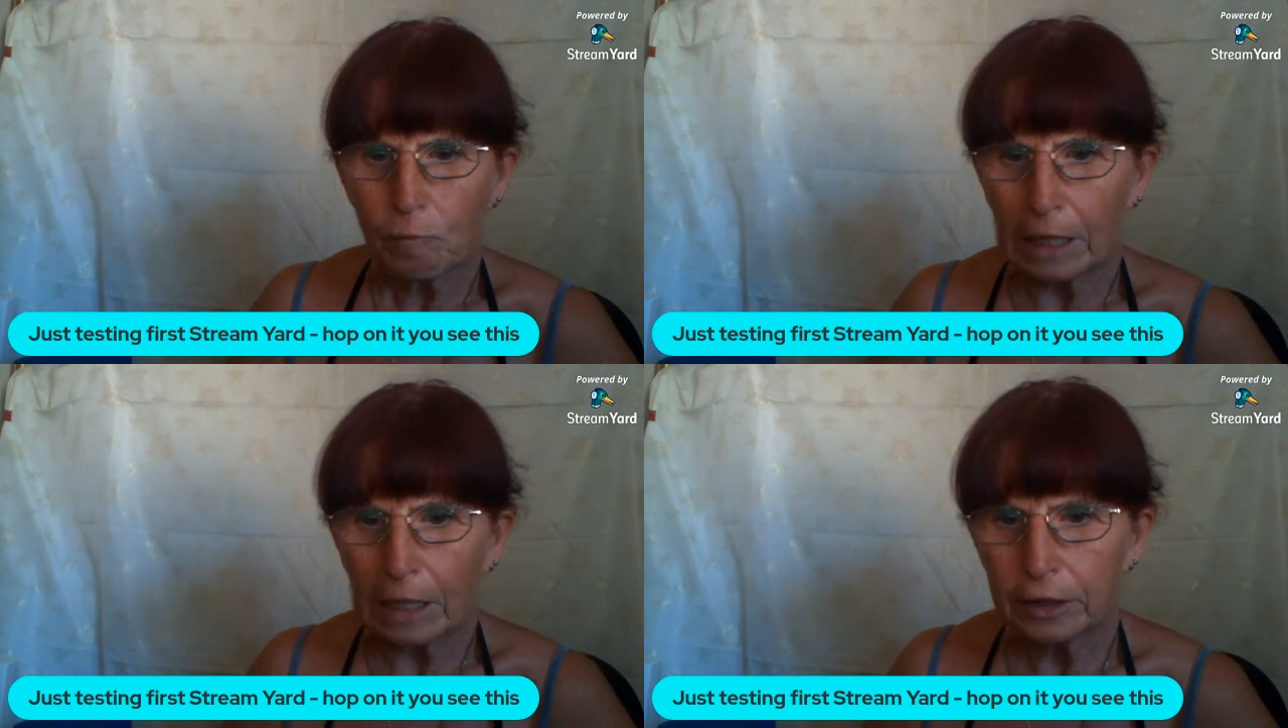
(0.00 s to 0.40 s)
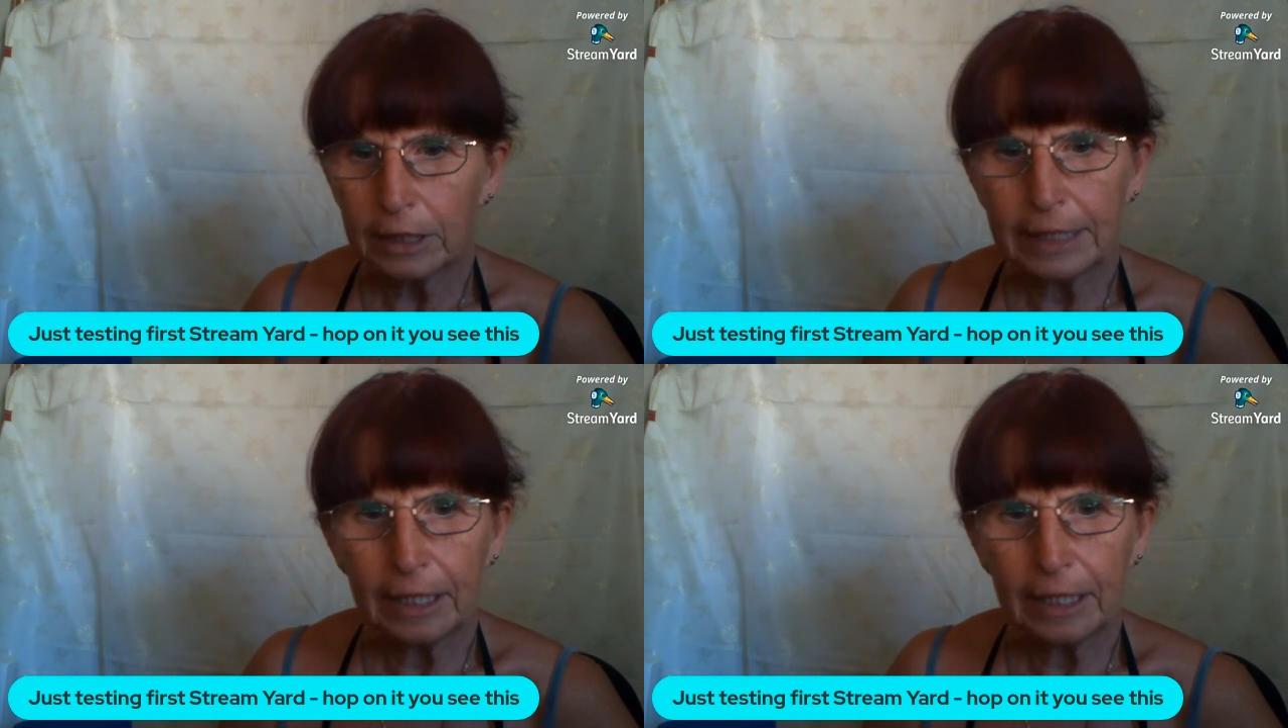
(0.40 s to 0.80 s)
So is there
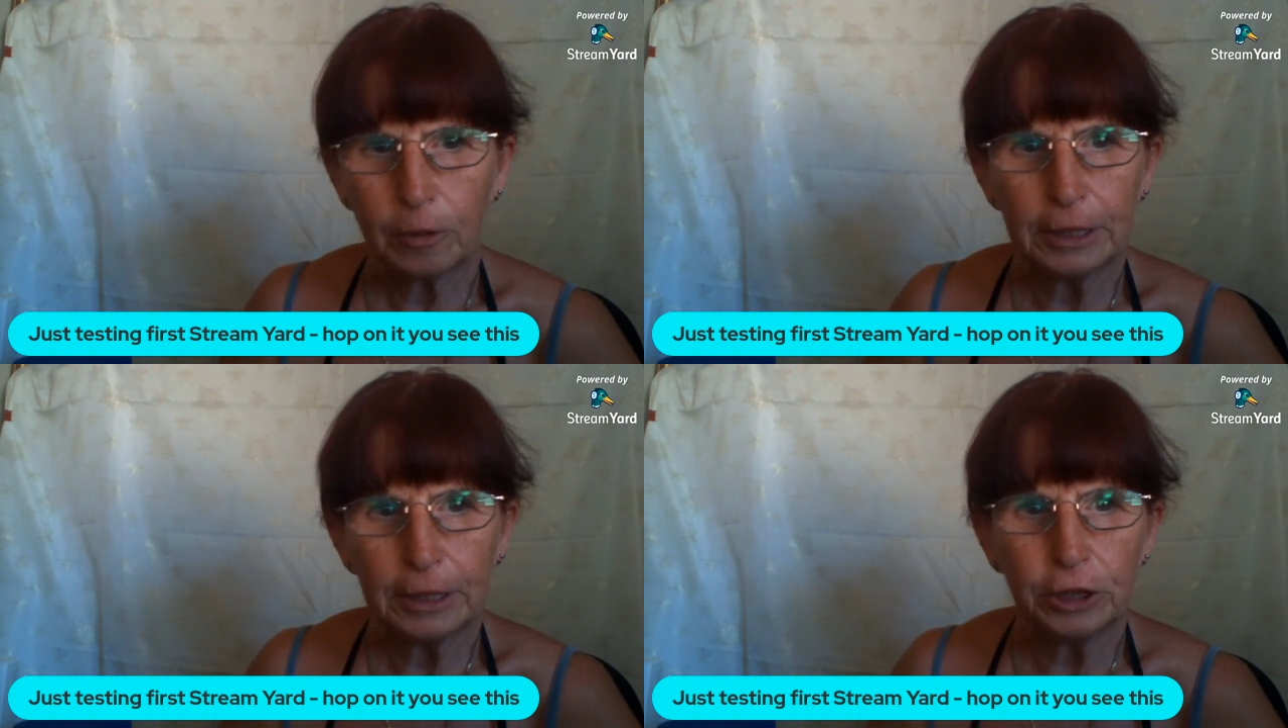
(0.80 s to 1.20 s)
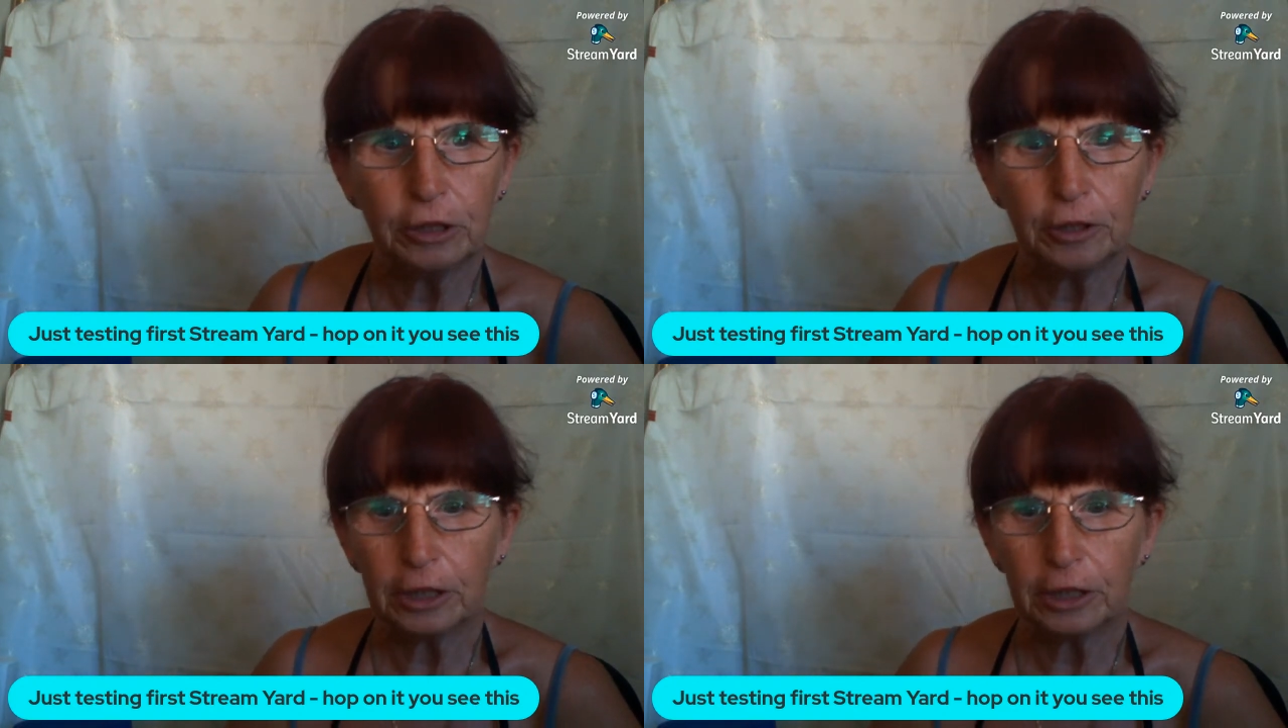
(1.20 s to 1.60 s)
any questions you
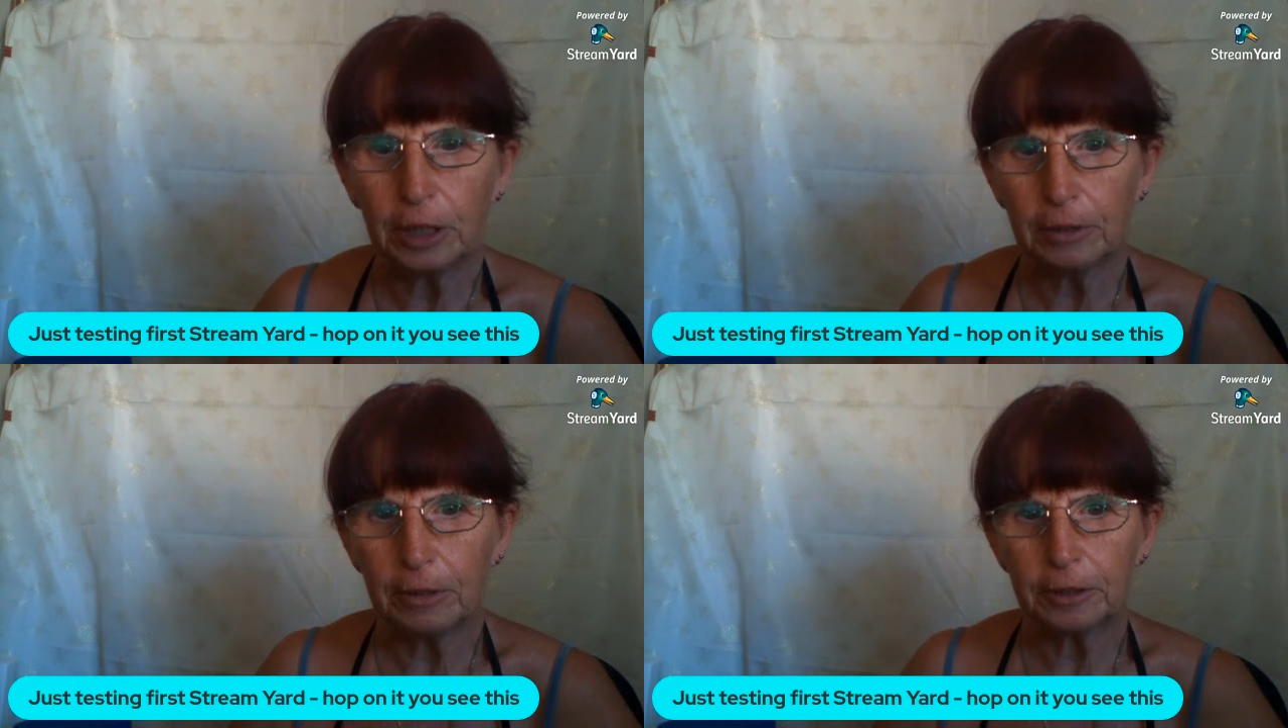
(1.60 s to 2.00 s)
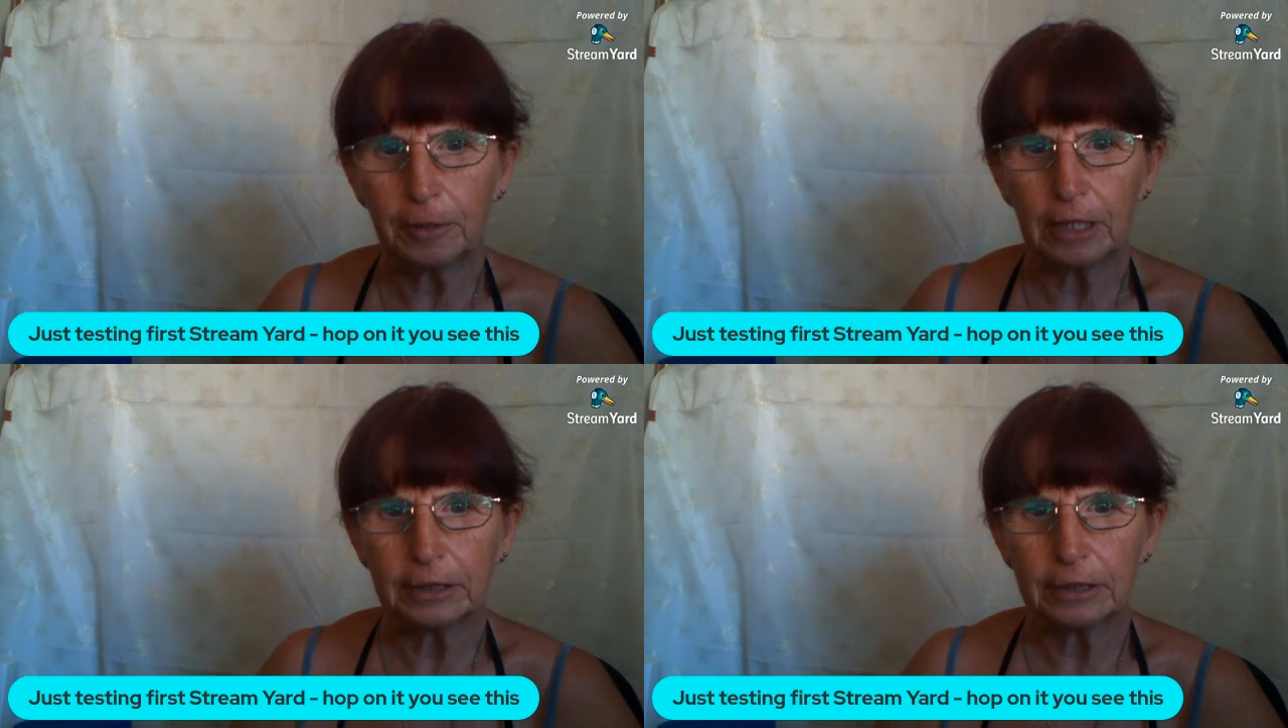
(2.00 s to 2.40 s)
actually want to ask?